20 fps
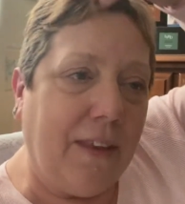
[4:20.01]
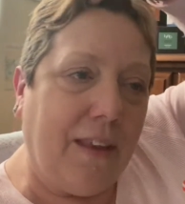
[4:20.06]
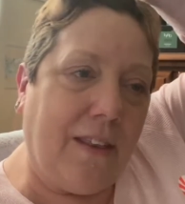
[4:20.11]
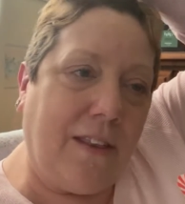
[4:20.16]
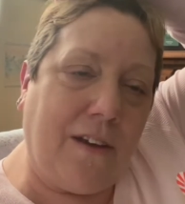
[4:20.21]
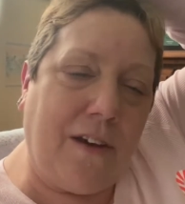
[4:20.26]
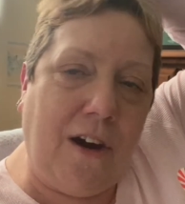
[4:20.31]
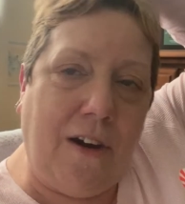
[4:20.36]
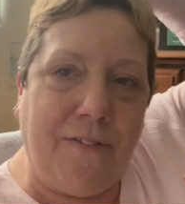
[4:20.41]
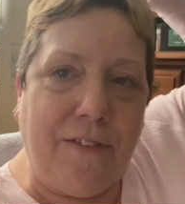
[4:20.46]

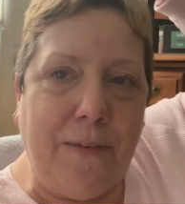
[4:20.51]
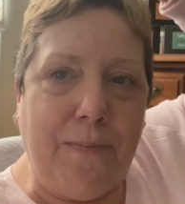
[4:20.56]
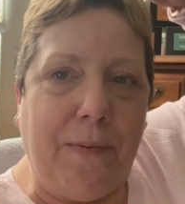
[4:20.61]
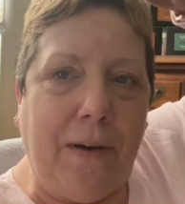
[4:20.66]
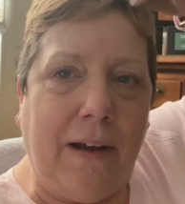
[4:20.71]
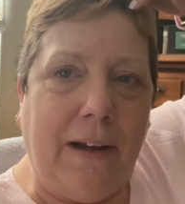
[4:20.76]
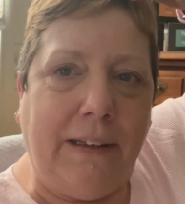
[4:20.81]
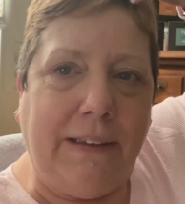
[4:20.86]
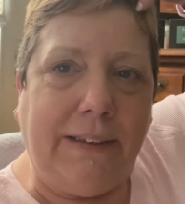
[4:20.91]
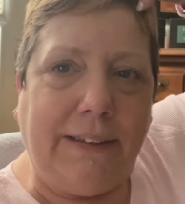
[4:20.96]
The coffee
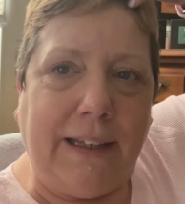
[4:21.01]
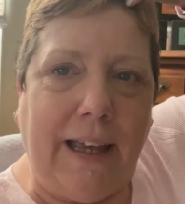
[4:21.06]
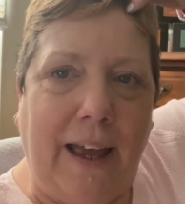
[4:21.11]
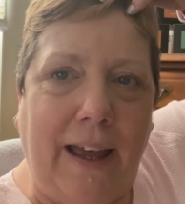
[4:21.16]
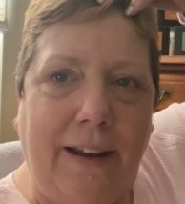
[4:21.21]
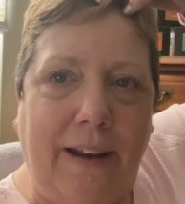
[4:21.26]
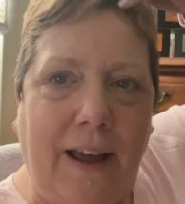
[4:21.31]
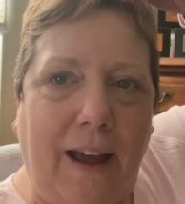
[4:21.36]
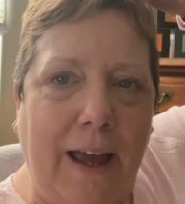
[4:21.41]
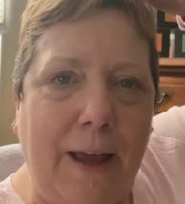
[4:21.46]
pods,
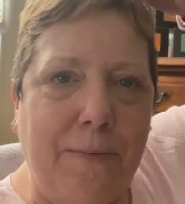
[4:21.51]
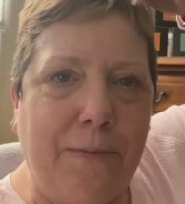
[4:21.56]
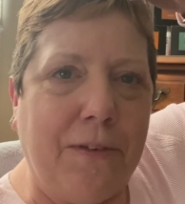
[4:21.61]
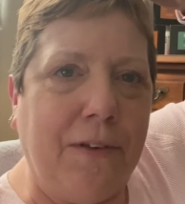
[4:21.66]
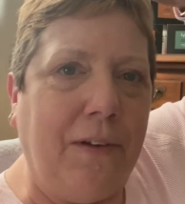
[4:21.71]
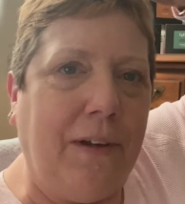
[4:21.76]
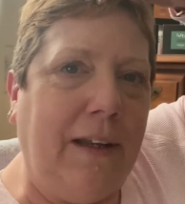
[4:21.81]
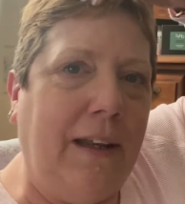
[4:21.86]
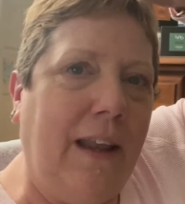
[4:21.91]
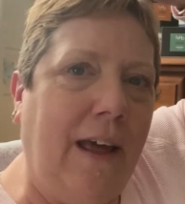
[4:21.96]
and I
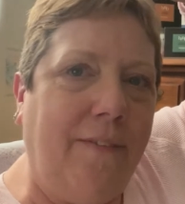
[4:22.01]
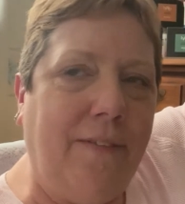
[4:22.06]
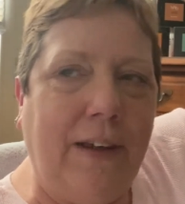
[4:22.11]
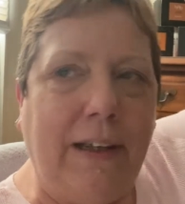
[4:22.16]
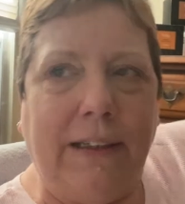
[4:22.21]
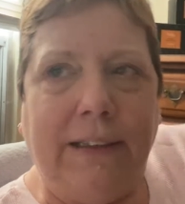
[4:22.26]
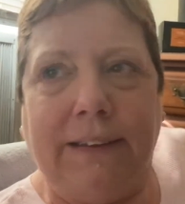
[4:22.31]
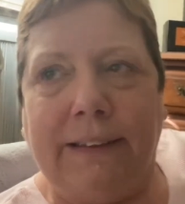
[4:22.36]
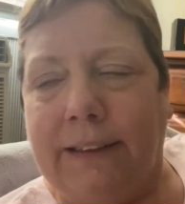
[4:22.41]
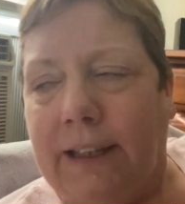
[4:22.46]
absolutely love
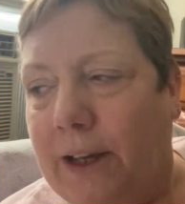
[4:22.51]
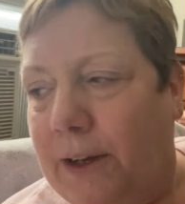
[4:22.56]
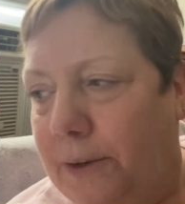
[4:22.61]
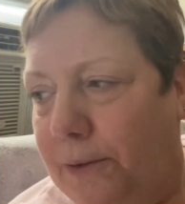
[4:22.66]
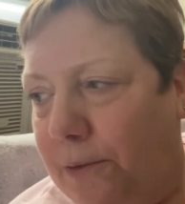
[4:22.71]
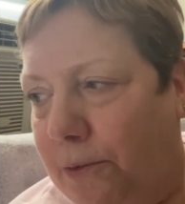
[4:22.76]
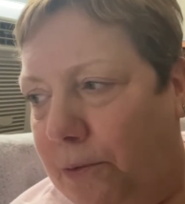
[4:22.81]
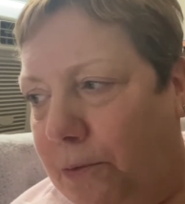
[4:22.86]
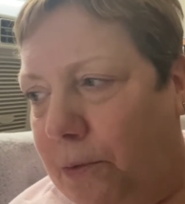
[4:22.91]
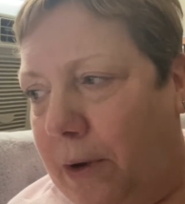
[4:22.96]
it.
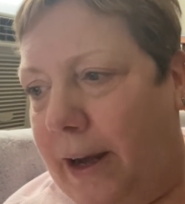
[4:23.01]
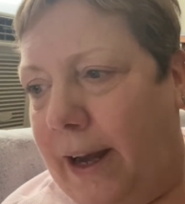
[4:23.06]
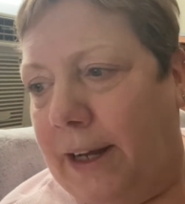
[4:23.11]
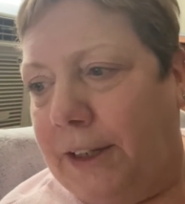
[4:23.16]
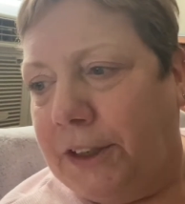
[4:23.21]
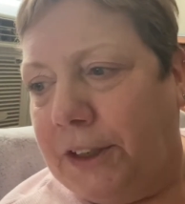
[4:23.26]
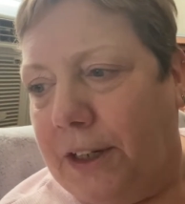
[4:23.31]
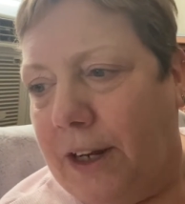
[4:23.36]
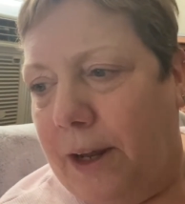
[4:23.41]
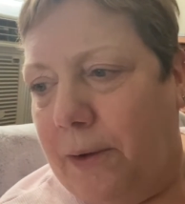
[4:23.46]
So when
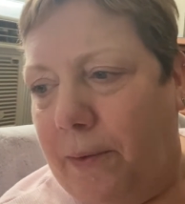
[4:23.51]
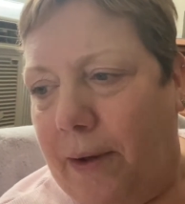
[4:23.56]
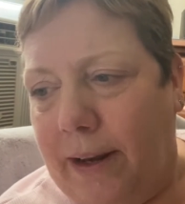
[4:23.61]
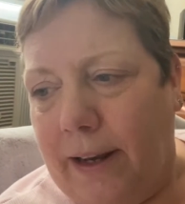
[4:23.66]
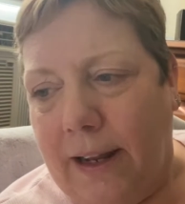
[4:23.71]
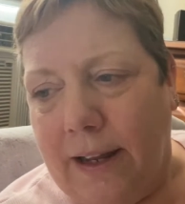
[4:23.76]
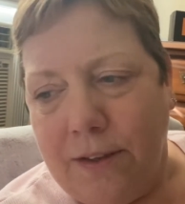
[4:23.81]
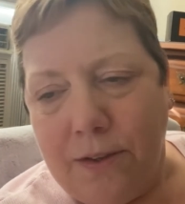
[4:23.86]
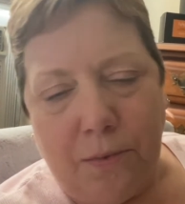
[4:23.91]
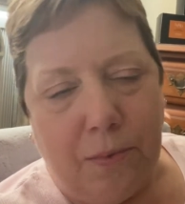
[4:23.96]
Ash and I
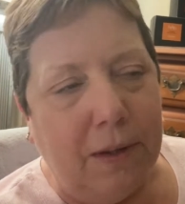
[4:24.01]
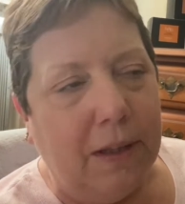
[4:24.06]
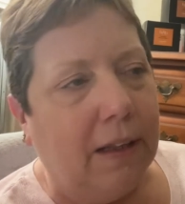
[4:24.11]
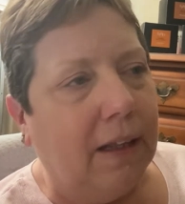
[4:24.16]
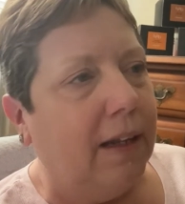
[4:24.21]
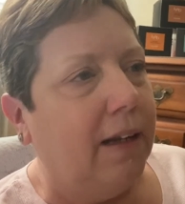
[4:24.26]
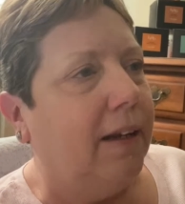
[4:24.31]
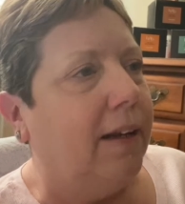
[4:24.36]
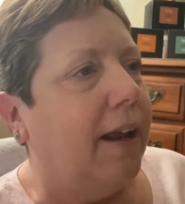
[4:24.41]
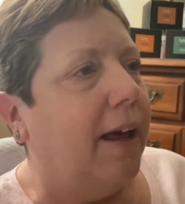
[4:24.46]
went last week,
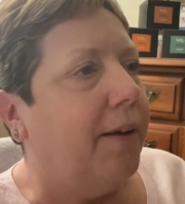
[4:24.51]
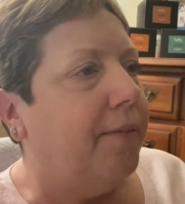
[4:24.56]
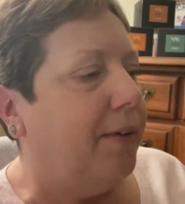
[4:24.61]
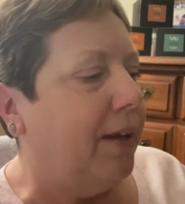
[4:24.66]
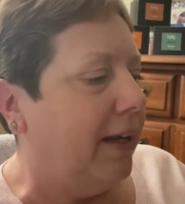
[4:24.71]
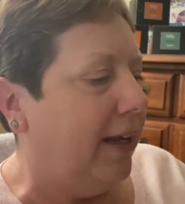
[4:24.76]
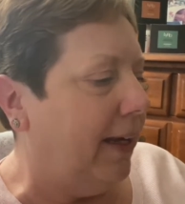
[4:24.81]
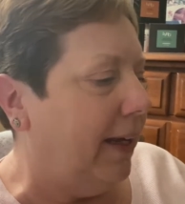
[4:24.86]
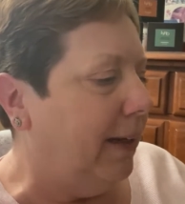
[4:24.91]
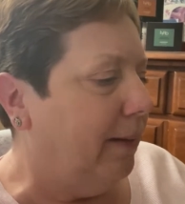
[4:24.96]
they didn't have
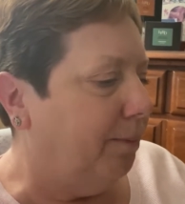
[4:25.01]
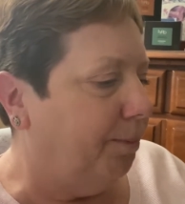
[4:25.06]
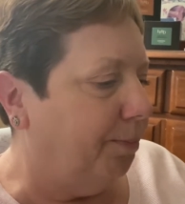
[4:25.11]
any.